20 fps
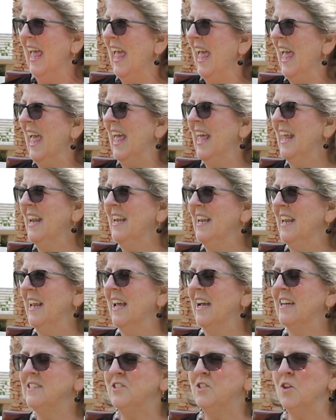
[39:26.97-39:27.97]
And
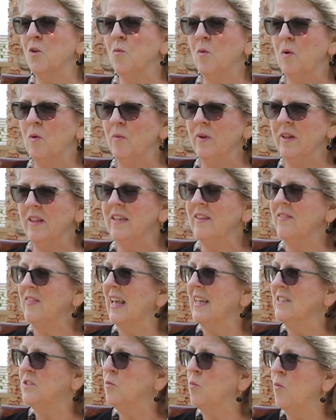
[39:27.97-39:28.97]
so we're really,
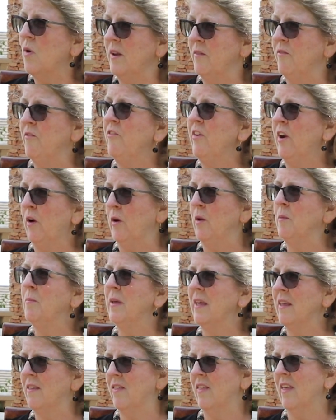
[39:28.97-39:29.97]
that's one very
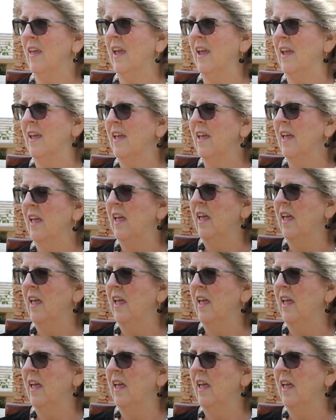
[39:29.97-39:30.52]
big thing.